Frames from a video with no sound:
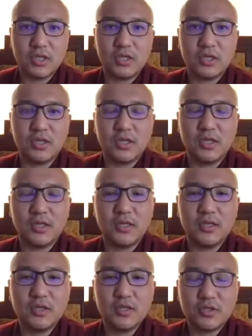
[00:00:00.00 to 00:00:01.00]

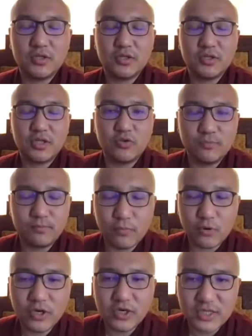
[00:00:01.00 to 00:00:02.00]
then you point